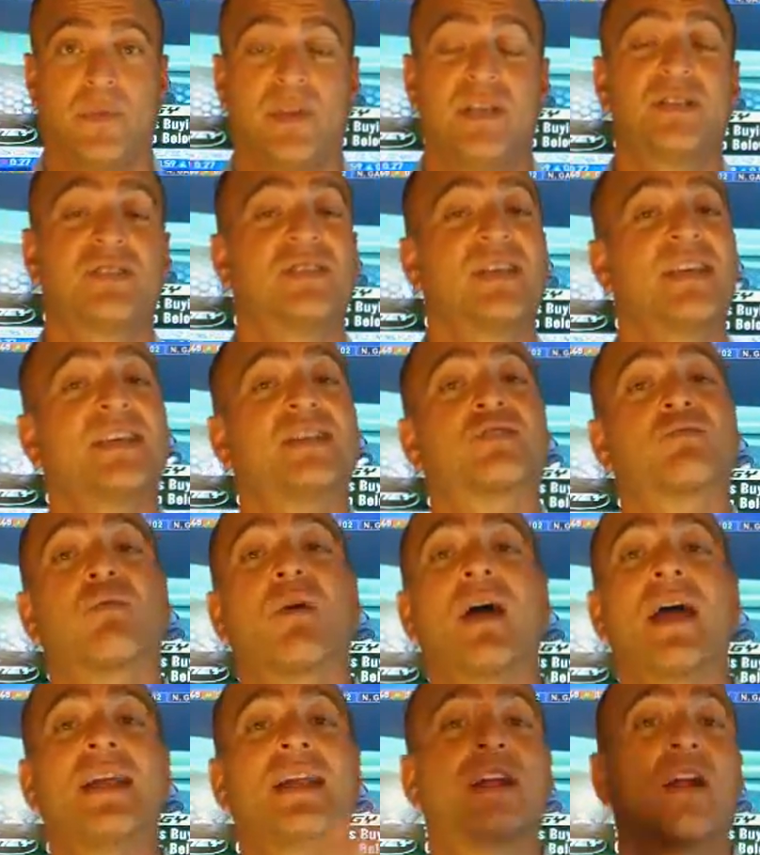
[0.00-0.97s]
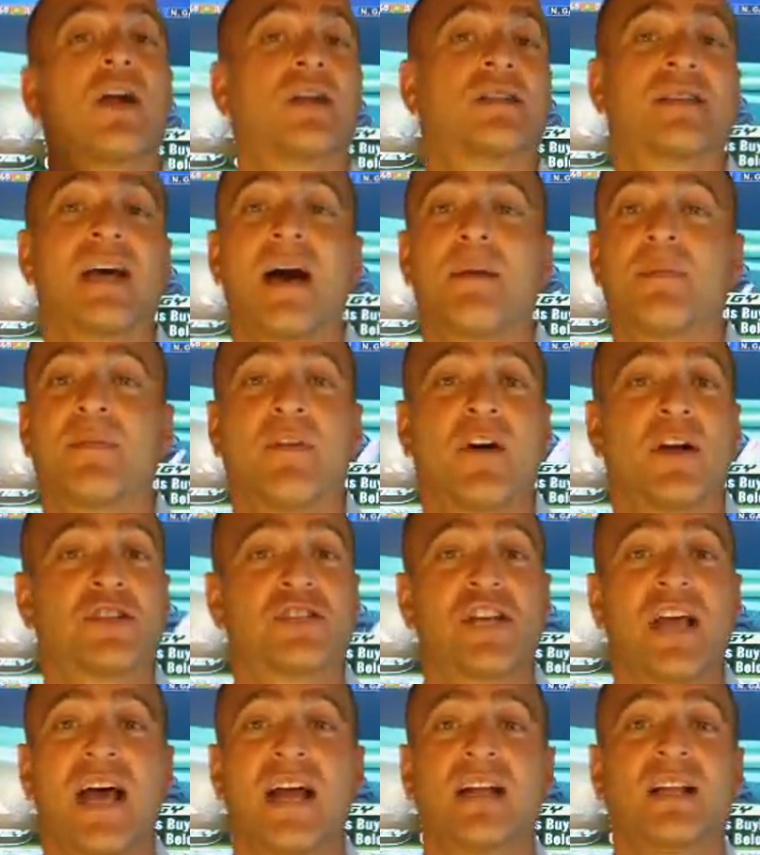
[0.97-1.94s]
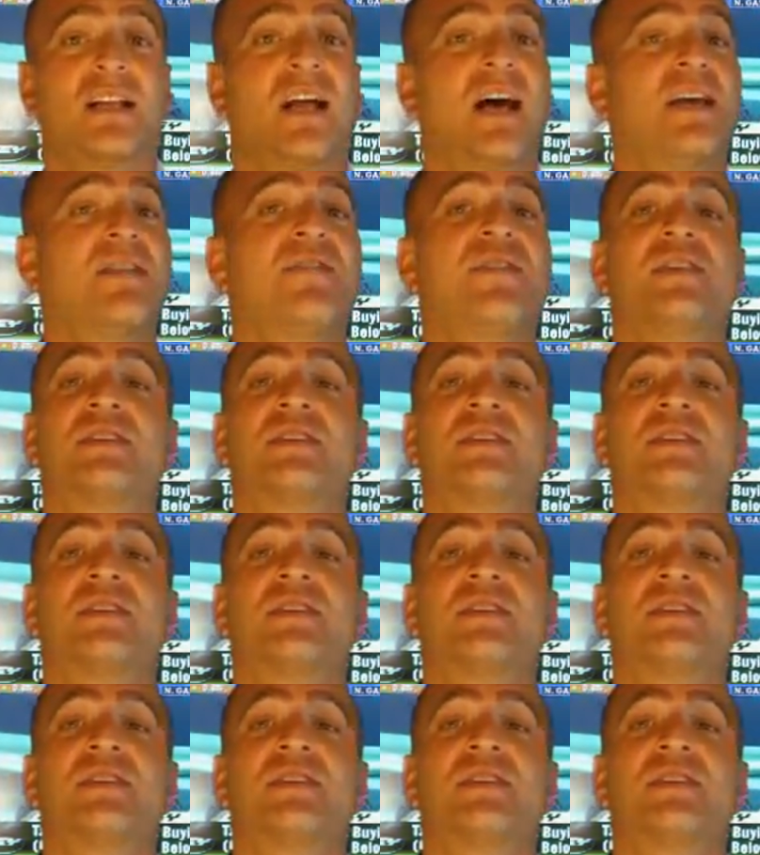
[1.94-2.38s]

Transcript: This thing is right at our top of our channel line.